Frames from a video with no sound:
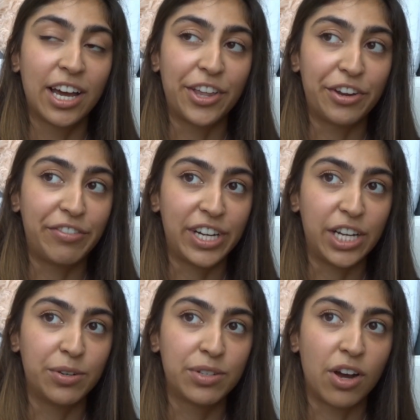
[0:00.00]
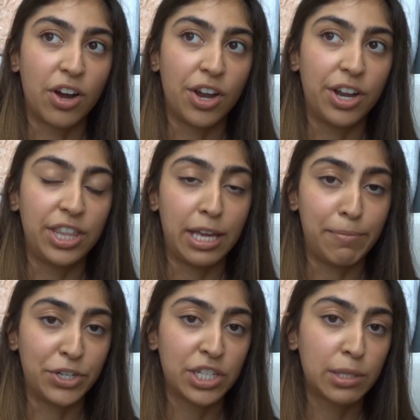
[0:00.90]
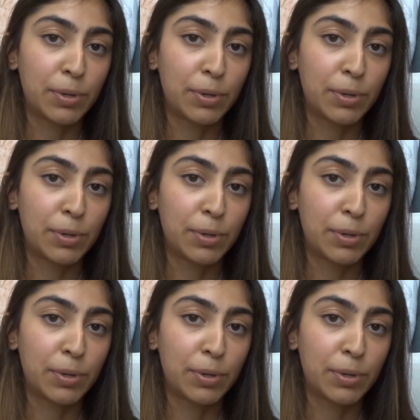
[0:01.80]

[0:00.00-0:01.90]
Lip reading: videos on the admissions